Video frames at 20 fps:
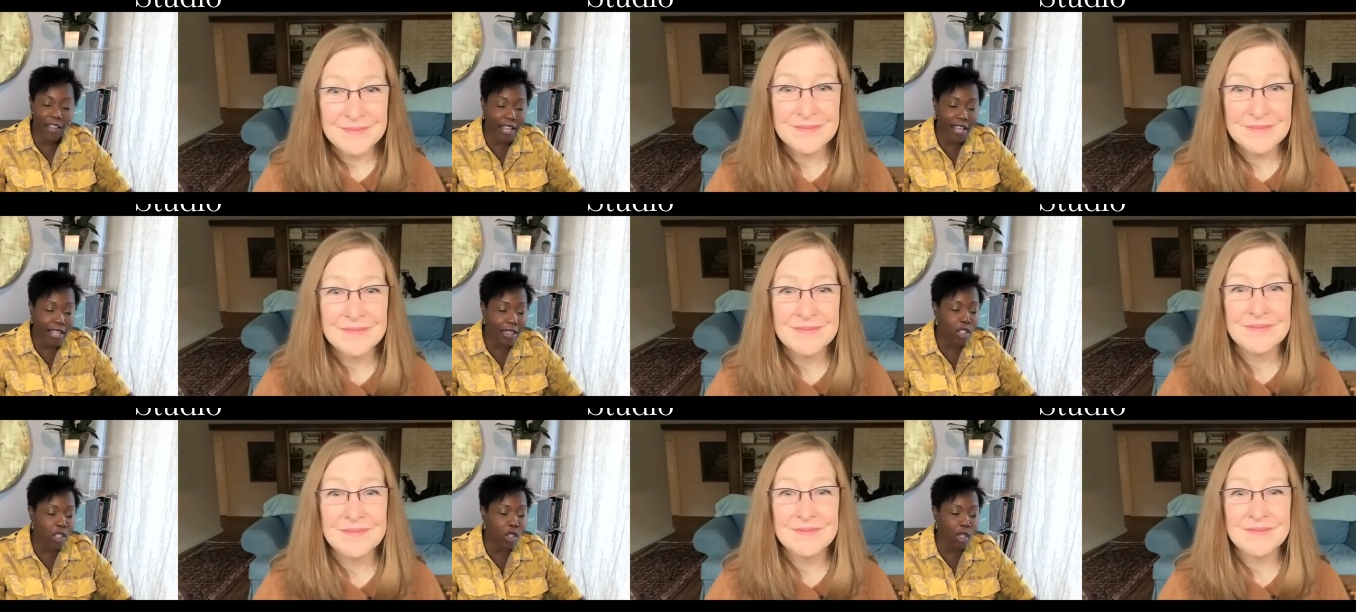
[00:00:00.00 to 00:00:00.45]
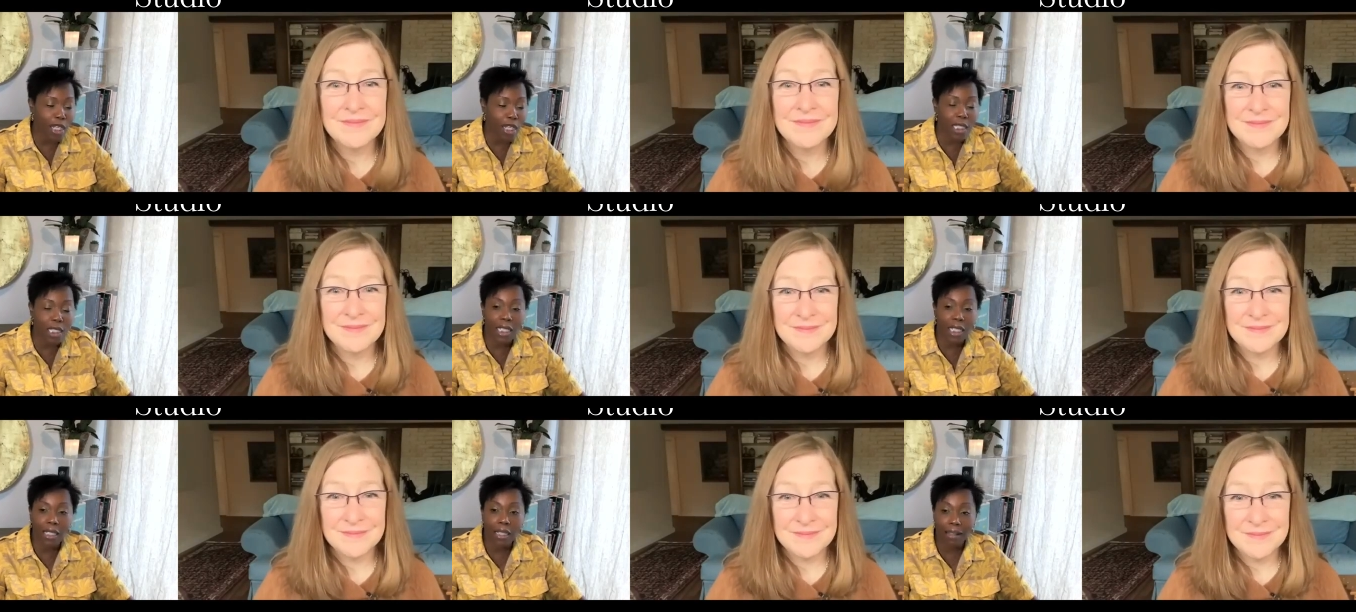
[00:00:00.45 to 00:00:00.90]
Speaker 1: faith,
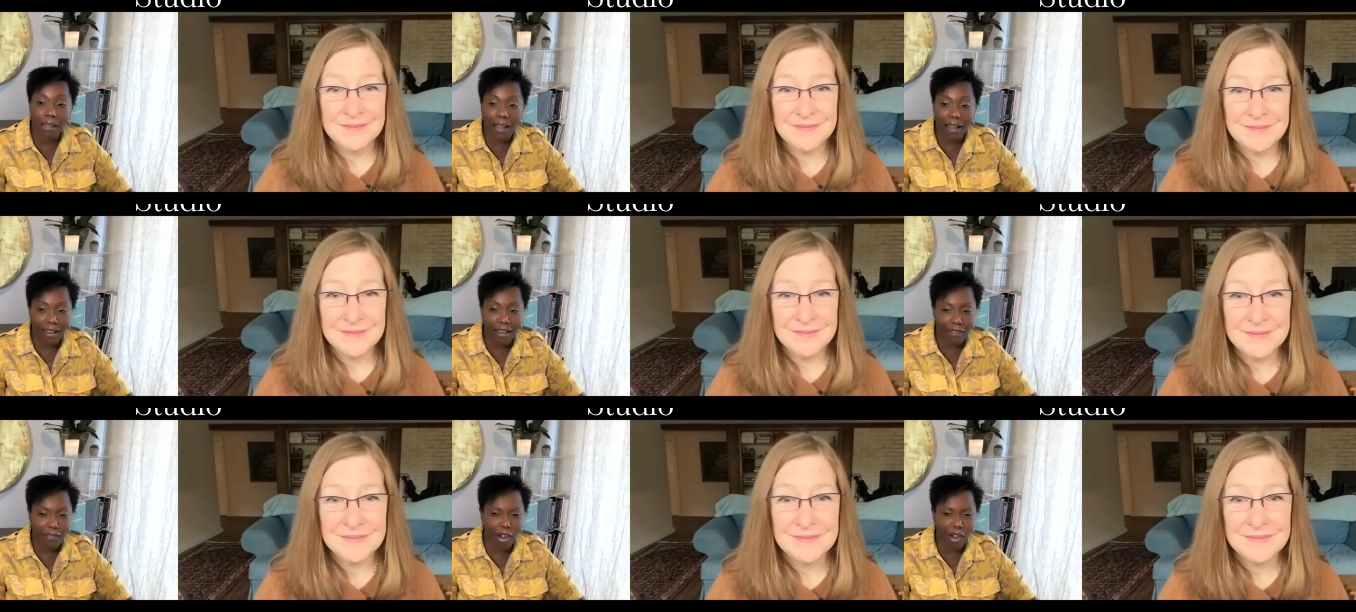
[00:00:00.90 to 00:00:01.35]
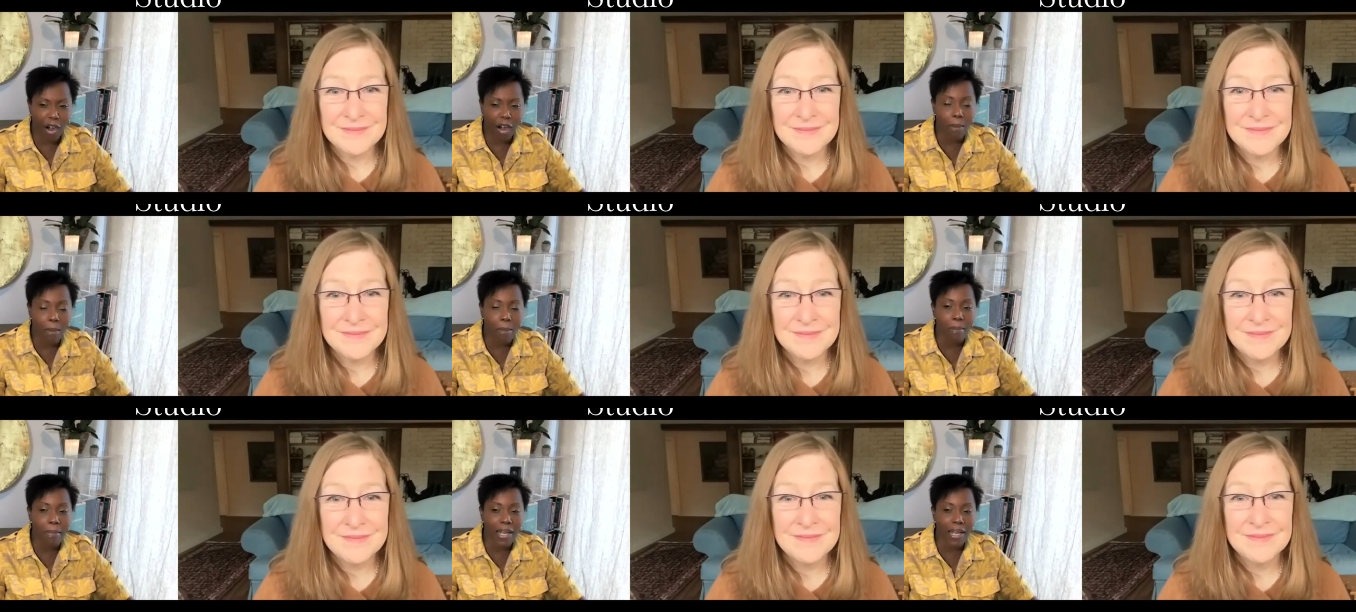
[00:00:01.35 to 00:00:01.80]
trust, and love are
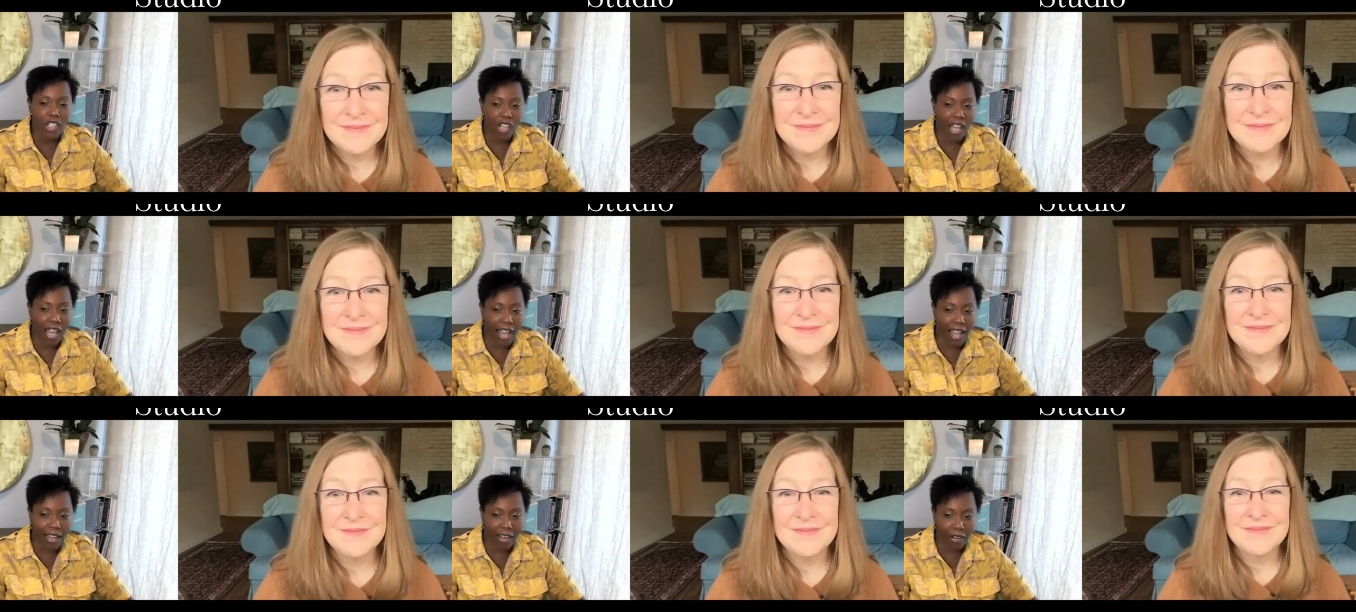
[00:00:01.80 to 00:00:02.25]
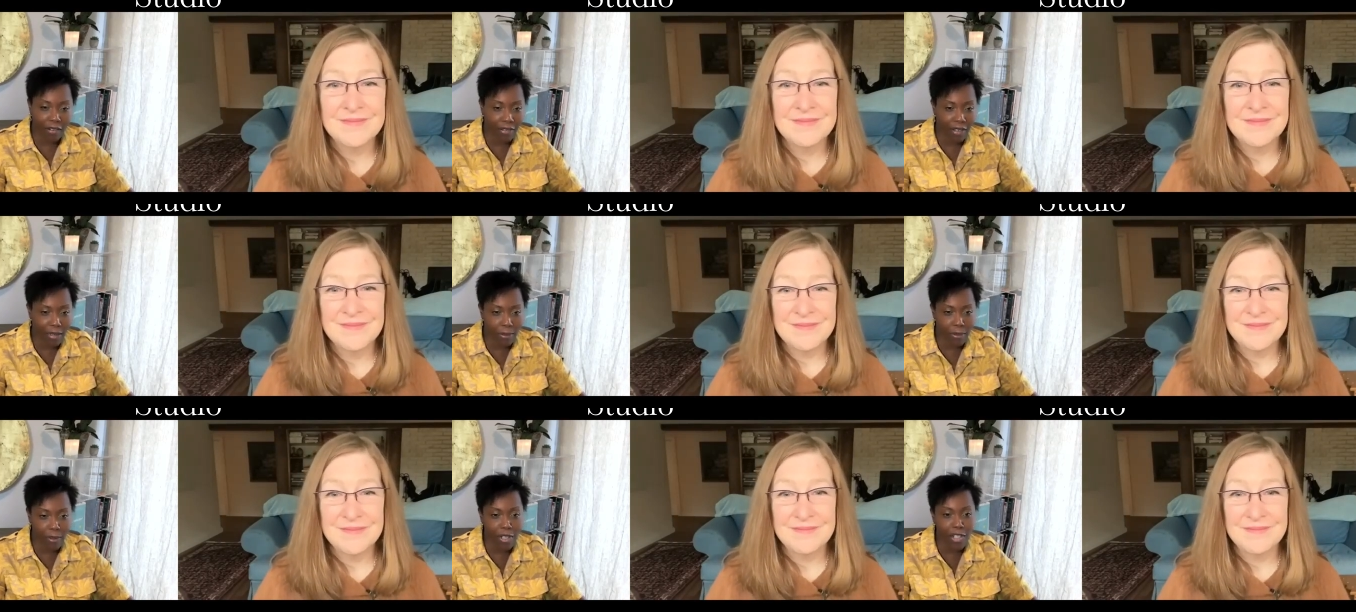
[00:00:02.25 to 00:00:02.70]
a much higher
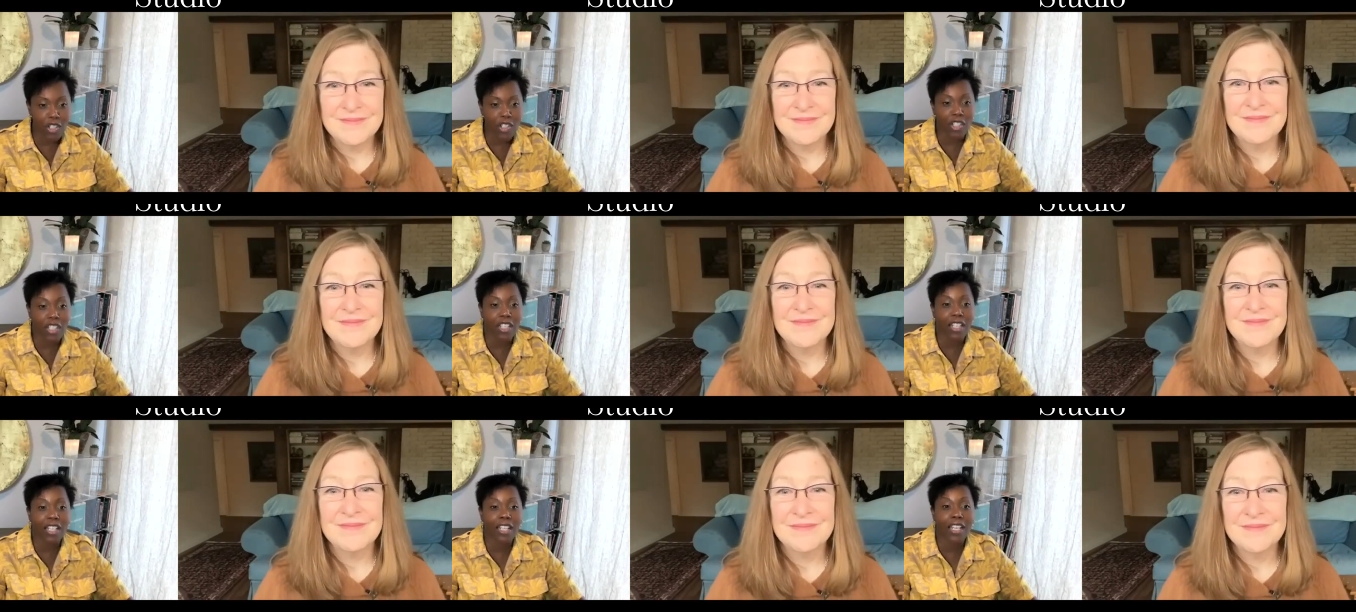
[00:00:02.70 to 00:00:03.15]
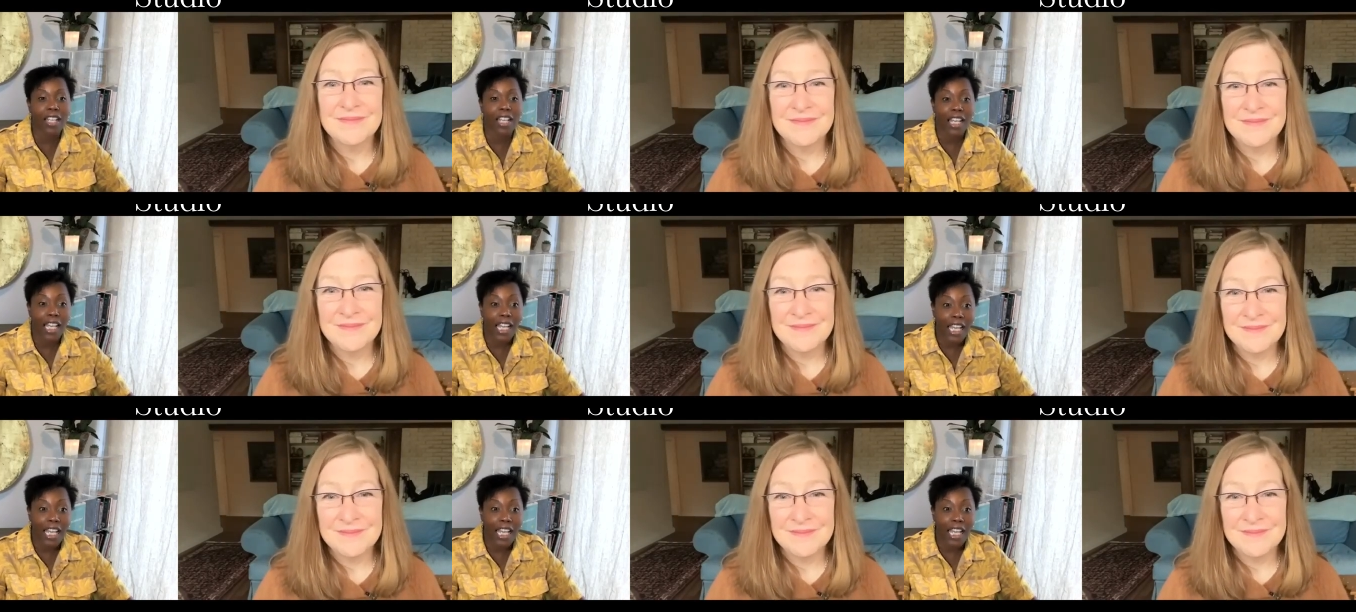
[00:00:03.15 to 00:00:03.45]
vibration